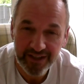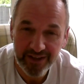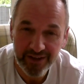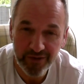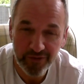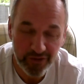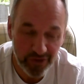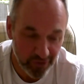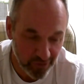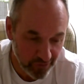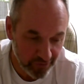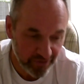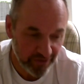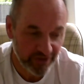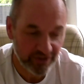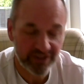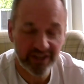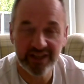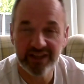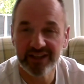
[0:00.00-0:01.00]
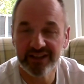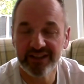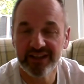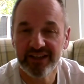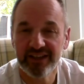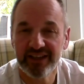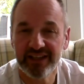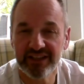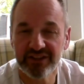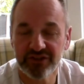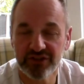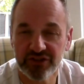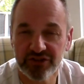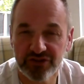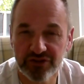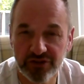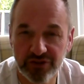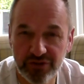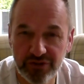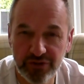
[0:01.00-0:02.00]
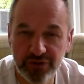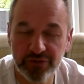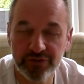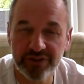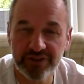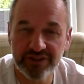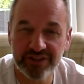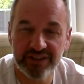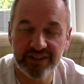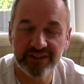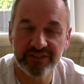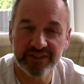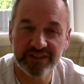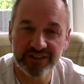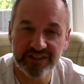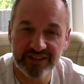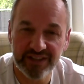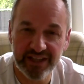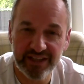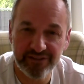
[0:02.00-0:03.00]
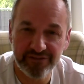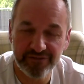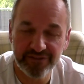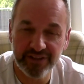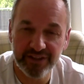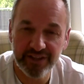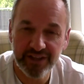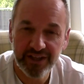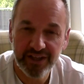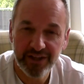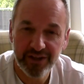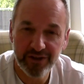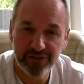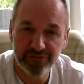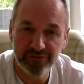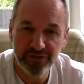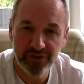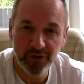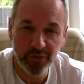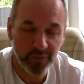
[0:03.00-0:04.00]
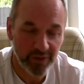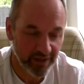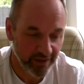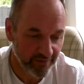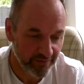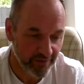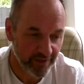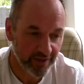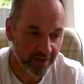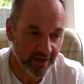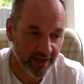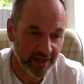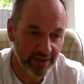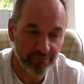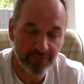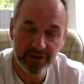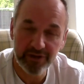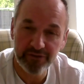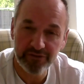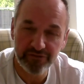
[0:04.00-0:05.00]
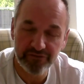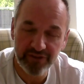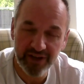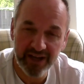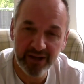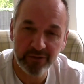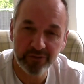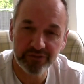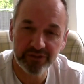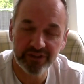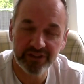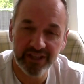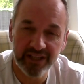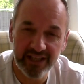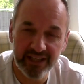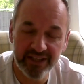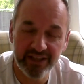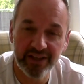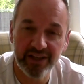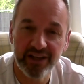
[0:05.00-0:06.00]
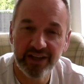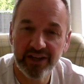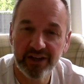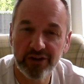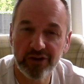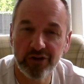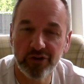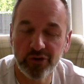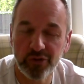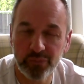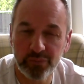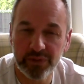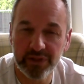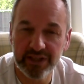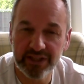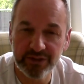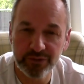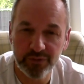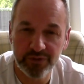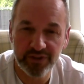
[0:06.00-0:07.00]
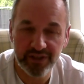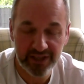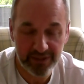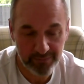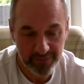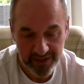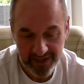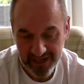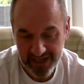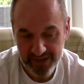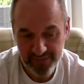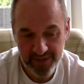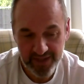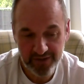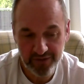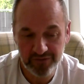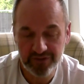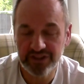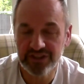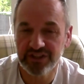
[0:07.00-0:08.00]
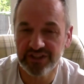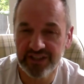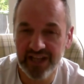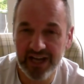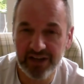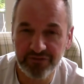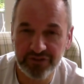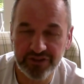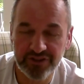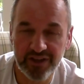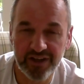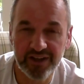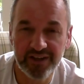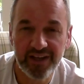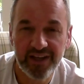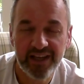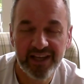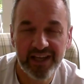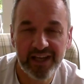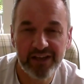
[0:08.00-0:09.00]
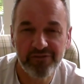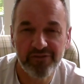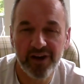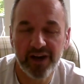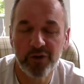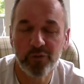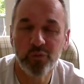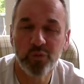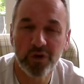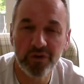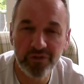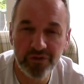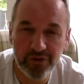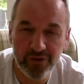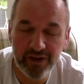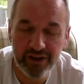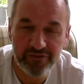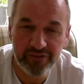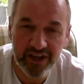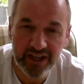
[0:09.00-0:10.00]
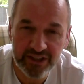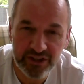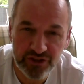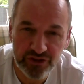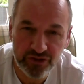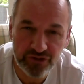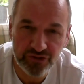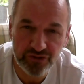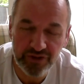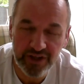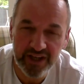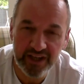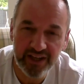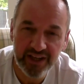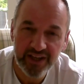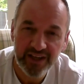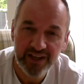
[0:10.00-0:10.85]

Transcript: On the other side is the security, the safety of knowing that I am found and in a good place with him. And then on the staff side, if I wander, if I stray,